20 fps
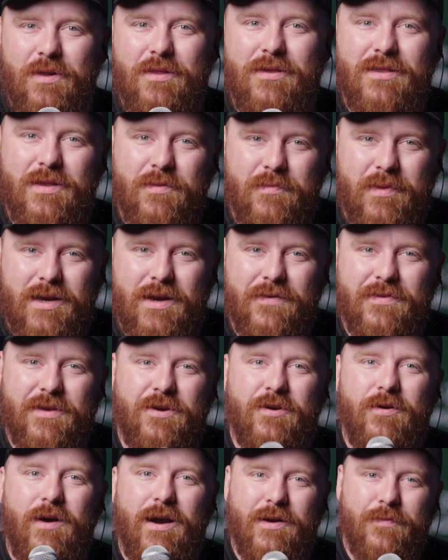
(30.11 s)
a little bit of the
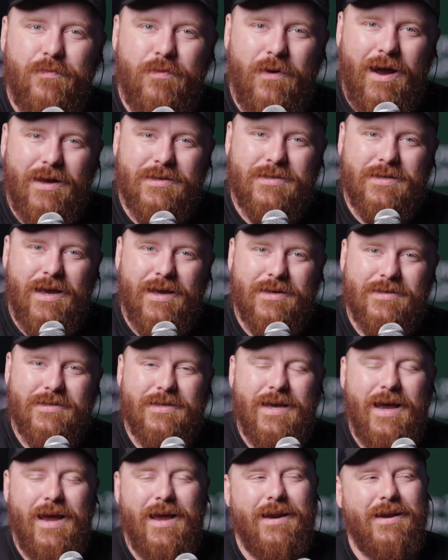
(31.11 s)
creative
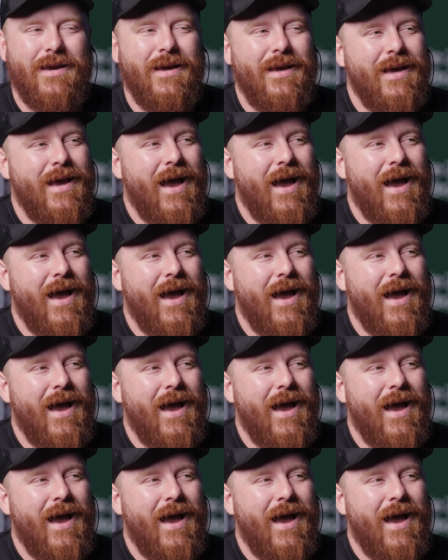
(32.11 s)
process and